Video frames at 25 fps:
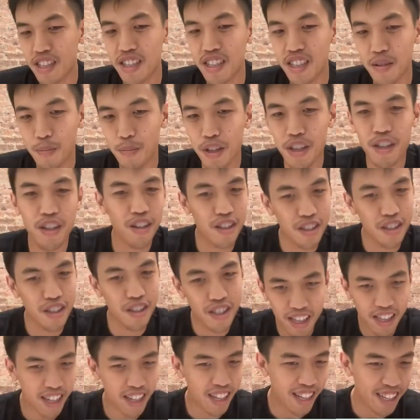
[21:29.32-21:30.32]
here because
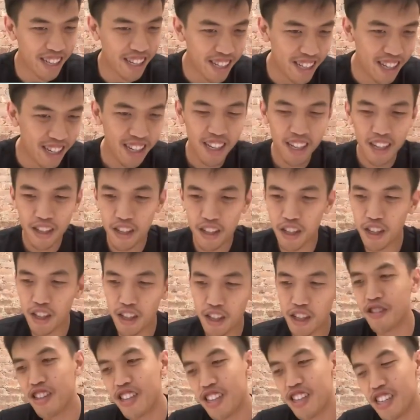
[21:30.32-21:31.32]
I think, you know,
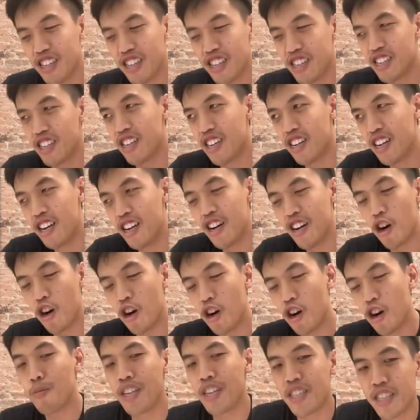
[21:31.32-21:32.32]
the
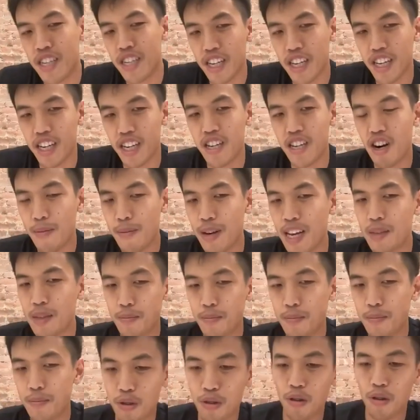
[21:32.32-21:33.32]
OP stack interop
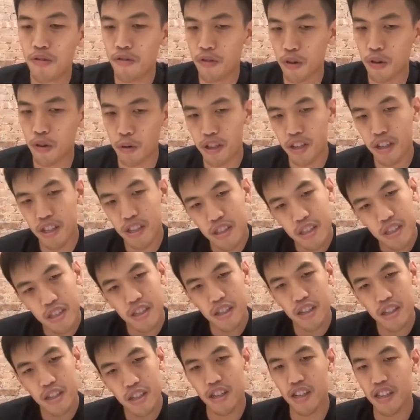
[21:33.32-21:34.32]
has been so focused
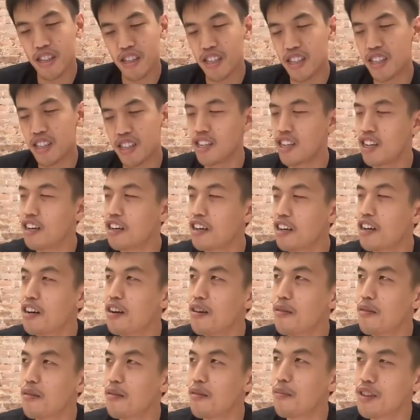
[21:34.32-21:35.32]
on
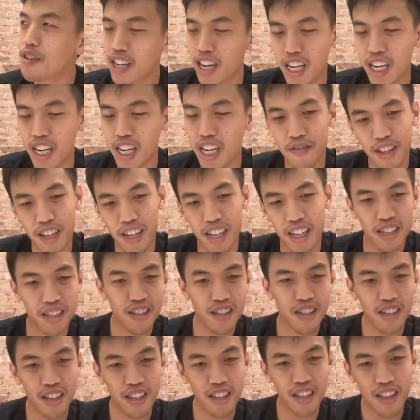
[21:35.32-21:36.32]
the kind of
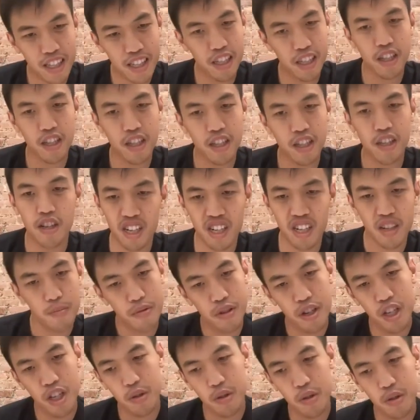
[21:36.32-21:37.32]
like classic canonical
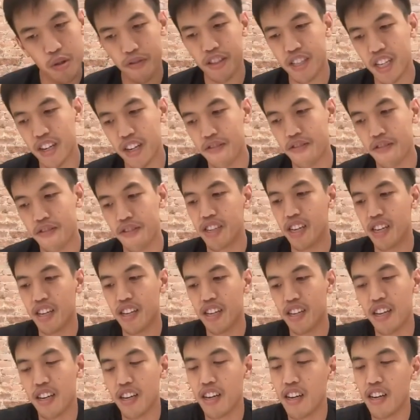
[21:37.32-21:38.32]
bridge with the
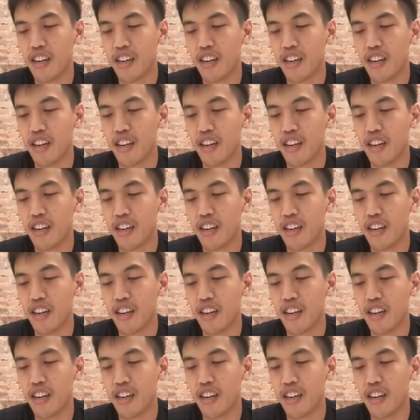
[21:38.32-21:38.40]
7-day